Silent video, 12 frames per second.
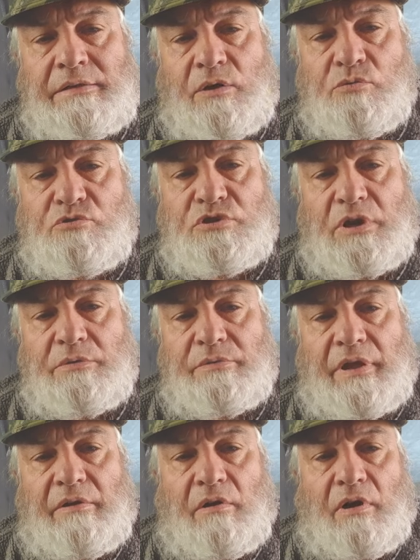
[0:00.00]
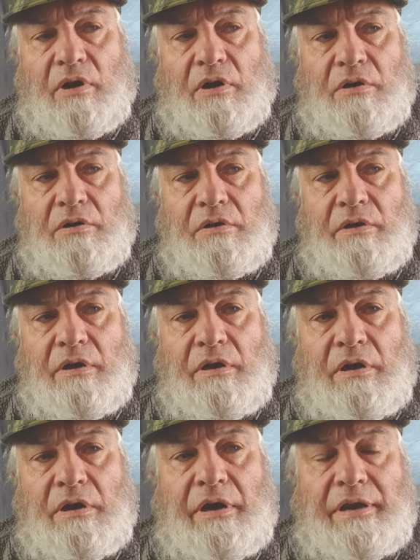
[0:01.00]
also there are
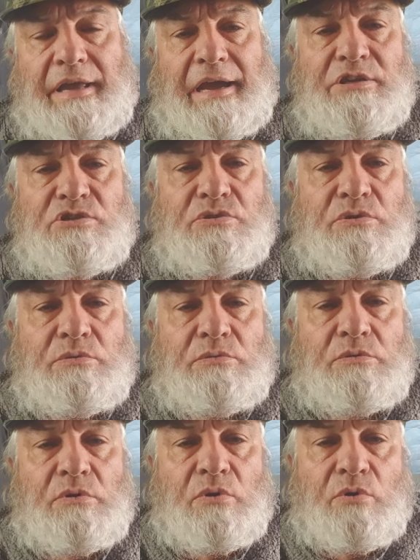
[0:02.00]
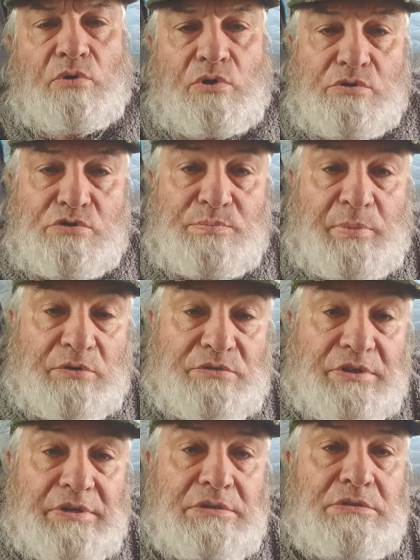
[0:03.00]
occasional orca
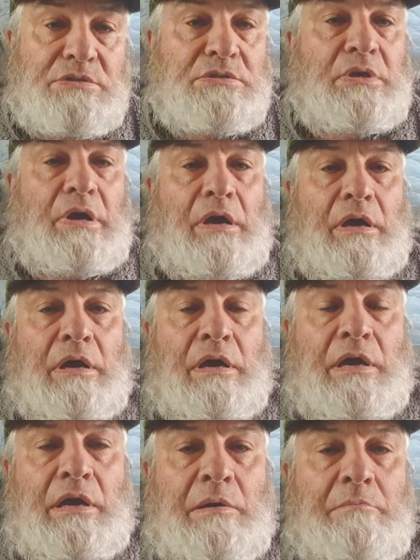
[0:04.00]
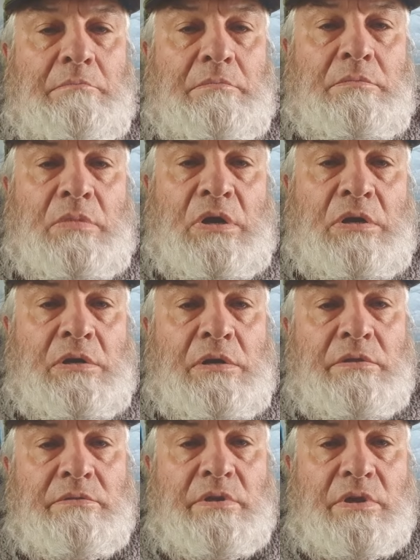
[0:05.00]
spottings
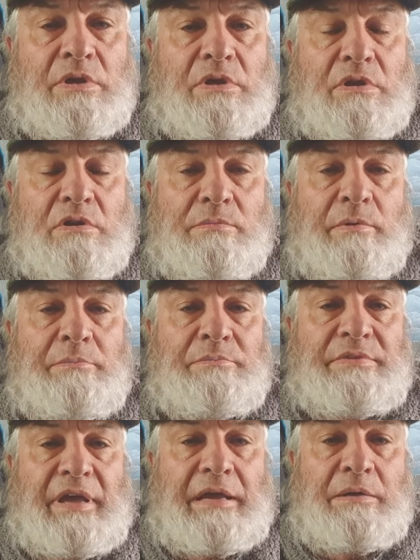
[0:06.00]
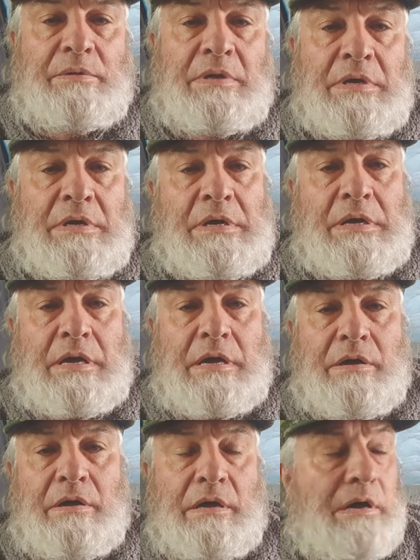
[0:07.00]
that come up and down
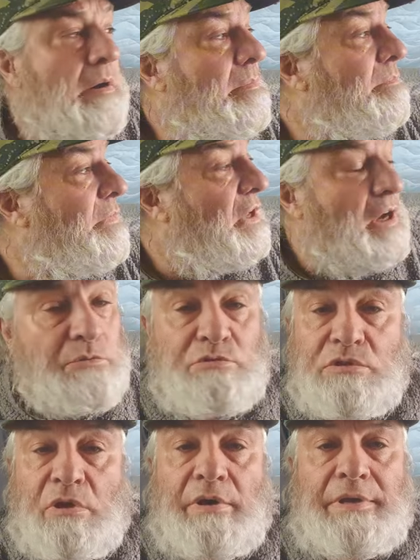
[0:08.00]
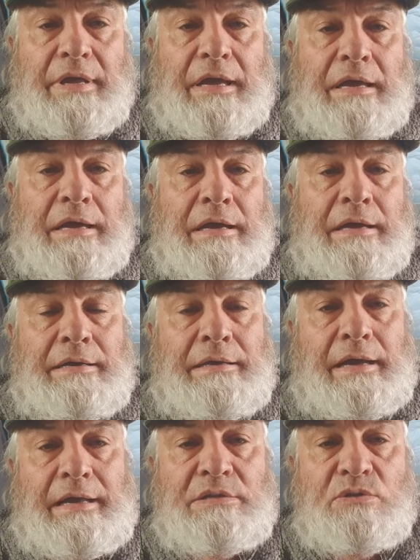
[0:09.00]
the coastline,
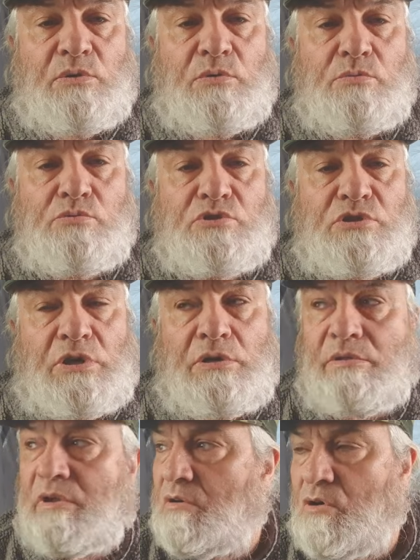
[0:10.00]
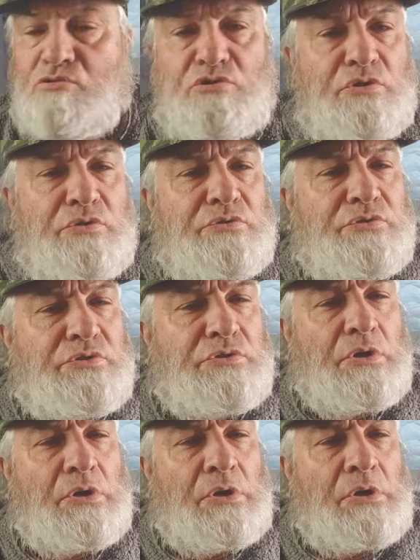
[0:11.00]
and also there are otters,